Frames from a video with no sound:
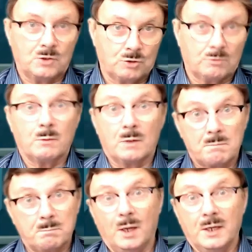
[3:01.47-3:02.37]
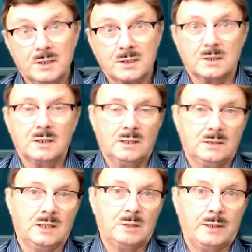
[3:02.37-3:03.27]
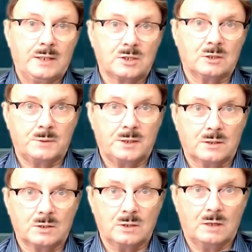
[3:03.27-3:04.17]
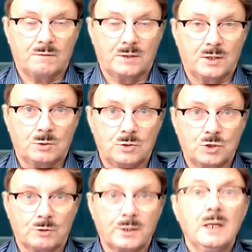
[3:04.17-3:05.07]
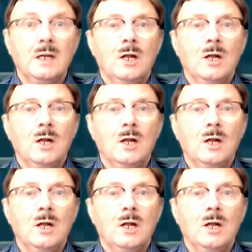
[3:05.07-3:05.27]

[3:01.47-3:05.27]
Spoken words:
on the jury weren't biased in any way. So we got a very good jury.